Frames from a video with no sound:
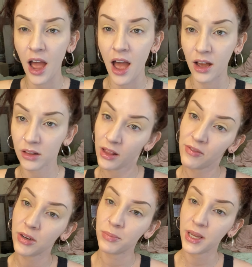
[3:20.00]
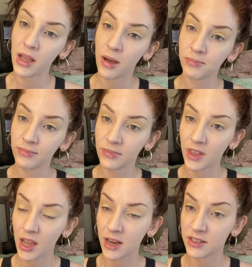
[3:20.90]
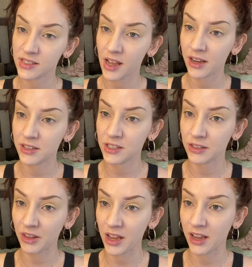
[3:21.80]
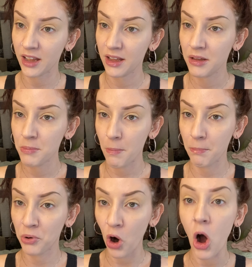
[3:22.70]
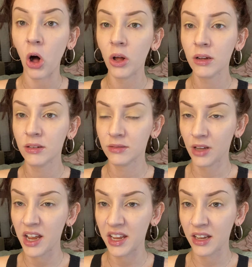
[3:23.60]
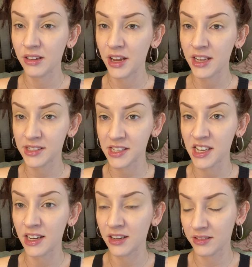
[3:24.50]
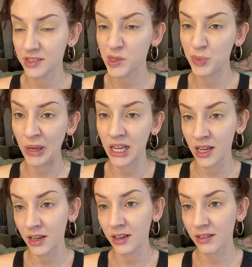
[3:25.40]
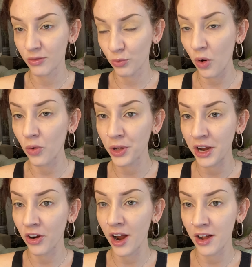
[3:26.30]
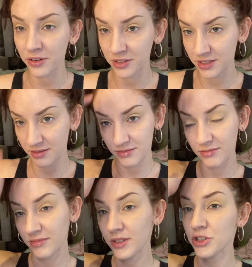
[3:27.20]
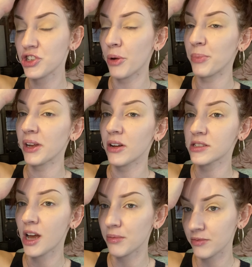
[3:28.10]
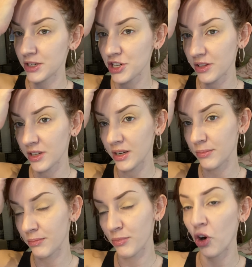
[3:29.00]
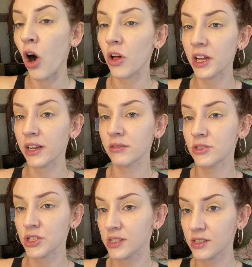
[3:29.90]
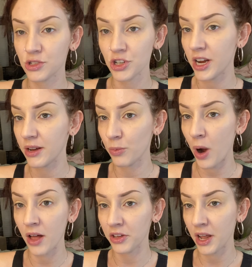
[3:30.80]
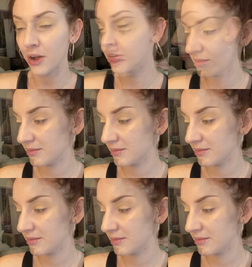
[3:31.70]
at 11 p.m., they decide to, like, brawl. Like, hissing, spitting, rolling around, jumping on top of each other, brawling. Just straight wilding out.